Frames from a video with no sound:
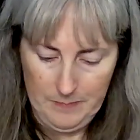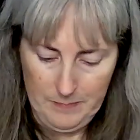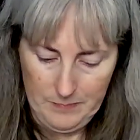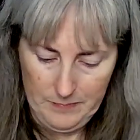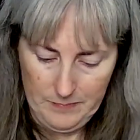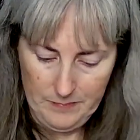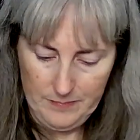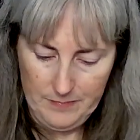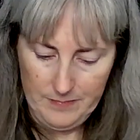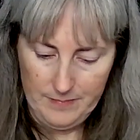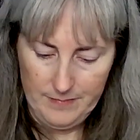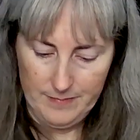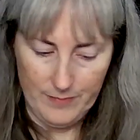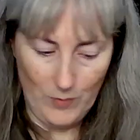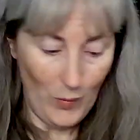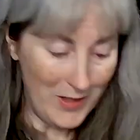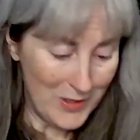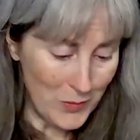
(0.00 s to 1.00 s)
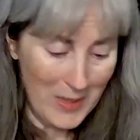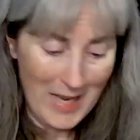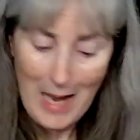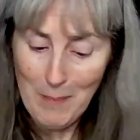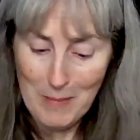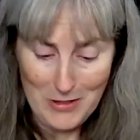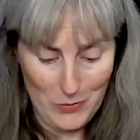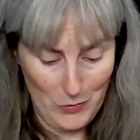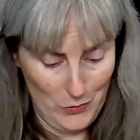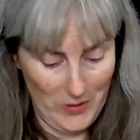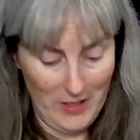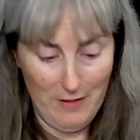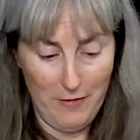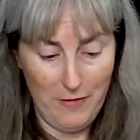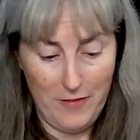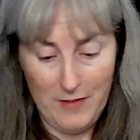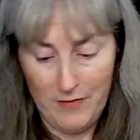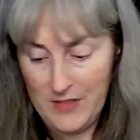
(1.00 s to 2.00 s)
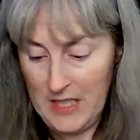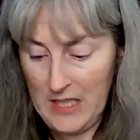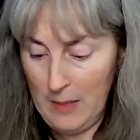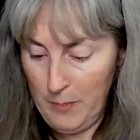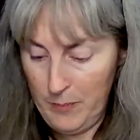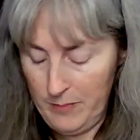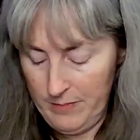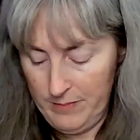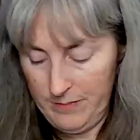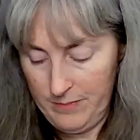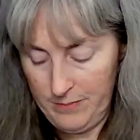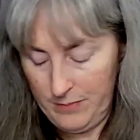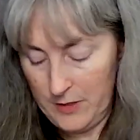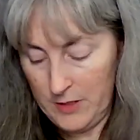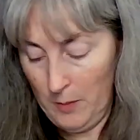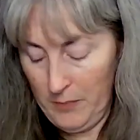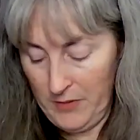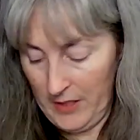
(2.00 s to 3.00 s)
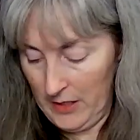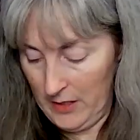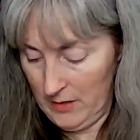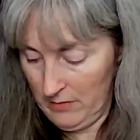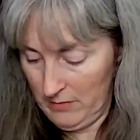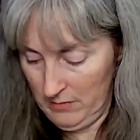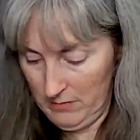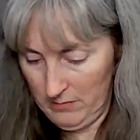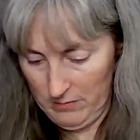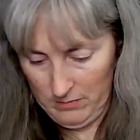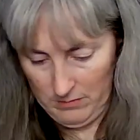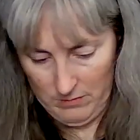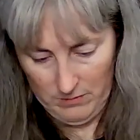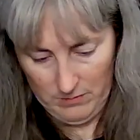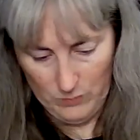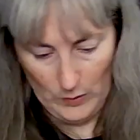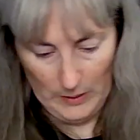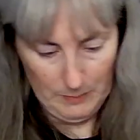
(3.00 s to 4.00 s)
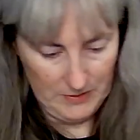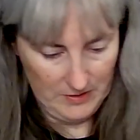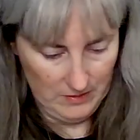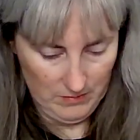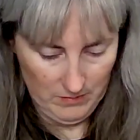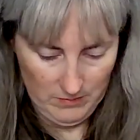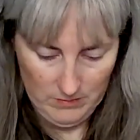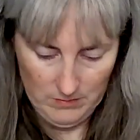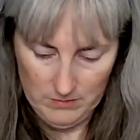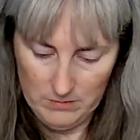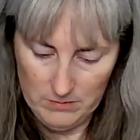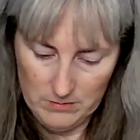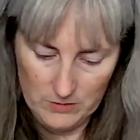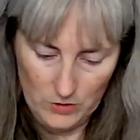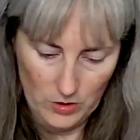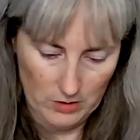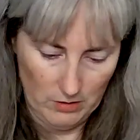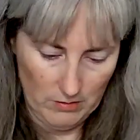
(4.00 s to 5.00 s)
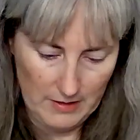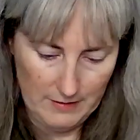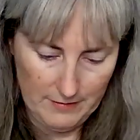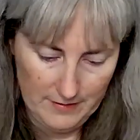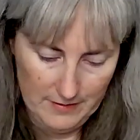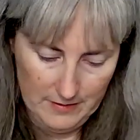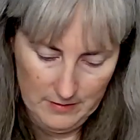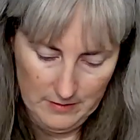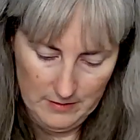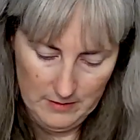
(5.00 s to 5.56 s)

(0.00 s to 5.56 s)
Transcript: And that's what happens when you have 50-something WIPs. Good grief.